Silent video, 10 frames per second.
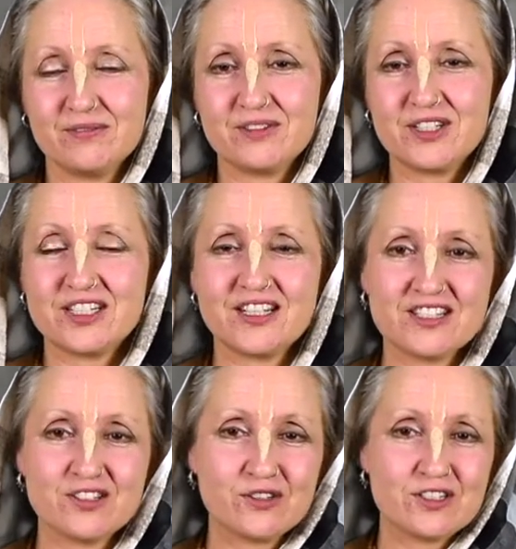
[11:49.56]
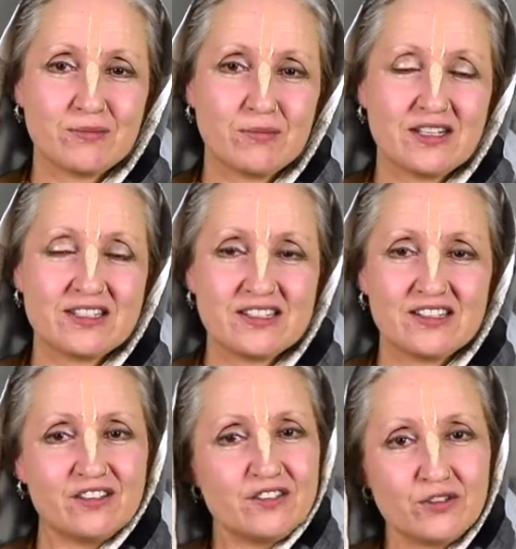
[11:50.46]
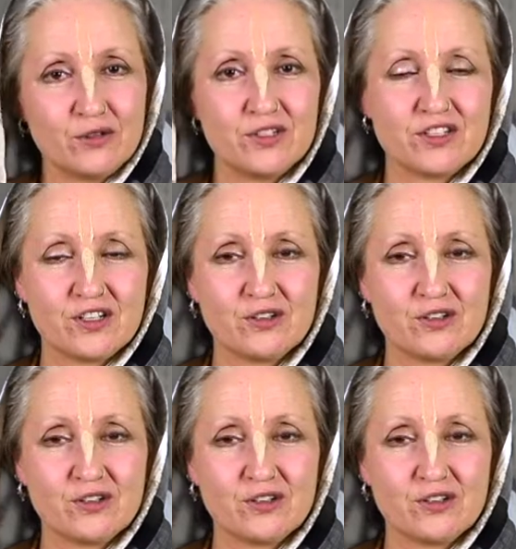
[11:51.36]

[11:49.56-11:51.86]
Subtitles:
Krishna is not simplistic. The devotees are